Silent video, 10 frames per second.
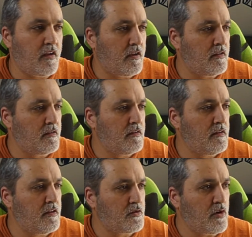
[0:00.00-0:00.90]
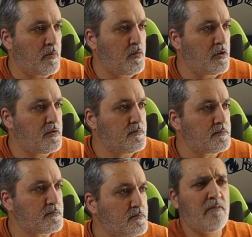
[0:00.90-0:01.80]
second tripod.
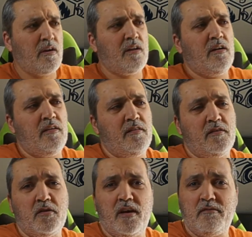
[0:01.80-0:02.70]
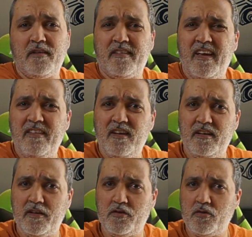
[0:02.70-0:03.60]
It's very very nice that you have this
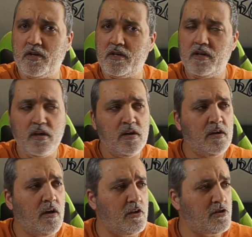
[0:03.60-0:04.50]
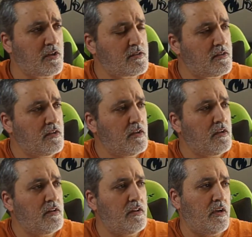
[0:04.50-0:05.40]
handle that you can adjust
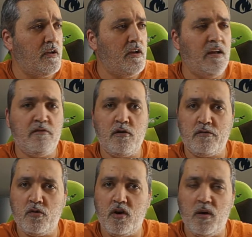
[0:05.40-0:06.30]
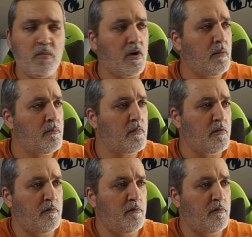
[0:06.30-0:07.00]
the level of your camera.